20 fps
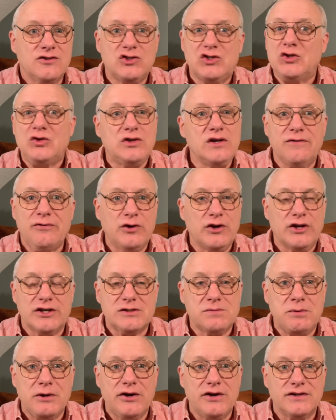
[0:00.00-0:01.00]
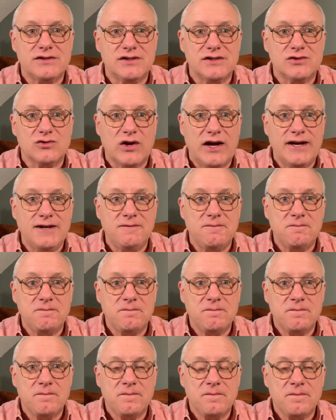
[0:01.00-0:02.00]
2 different experiences, right?
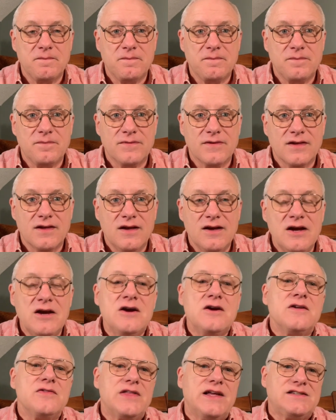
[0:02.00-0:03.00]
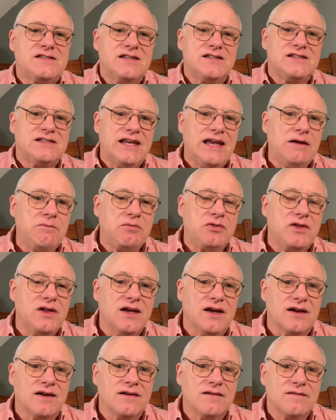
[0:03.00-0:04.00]
That's the same
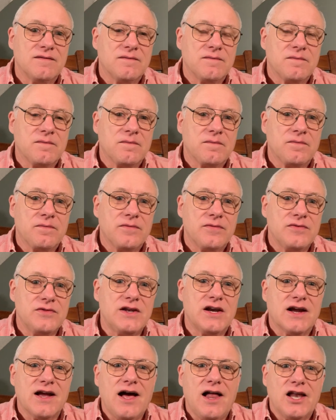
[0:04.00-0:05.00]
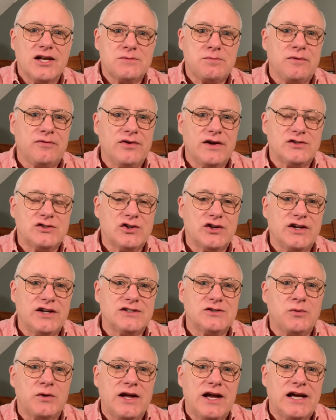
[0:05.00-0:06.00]
thing that a college professor
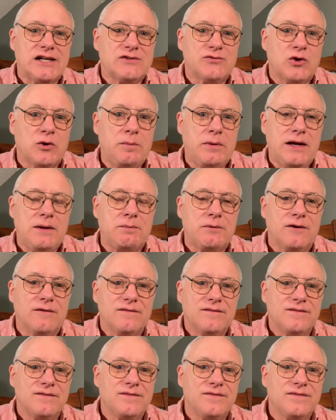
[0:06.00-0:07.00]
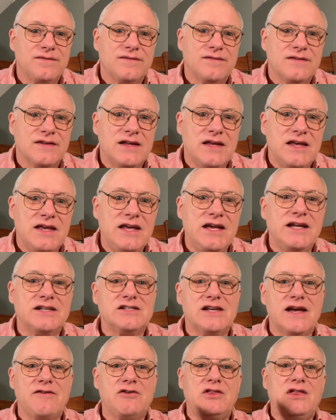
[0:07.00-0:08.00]
gets when he asks for a paper. He
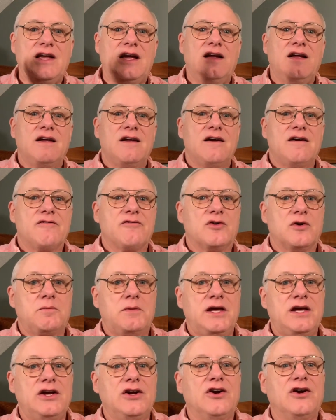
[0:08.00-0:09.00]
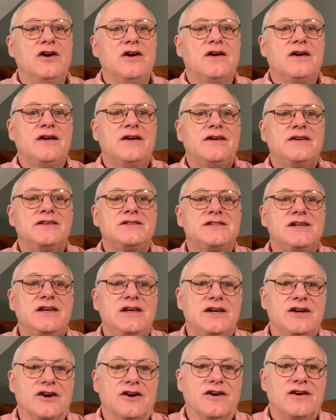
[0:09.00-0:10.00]
gets everything from here to
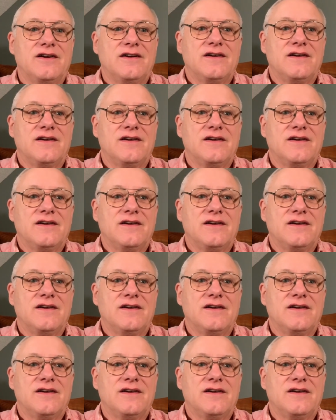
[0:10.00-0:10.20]
here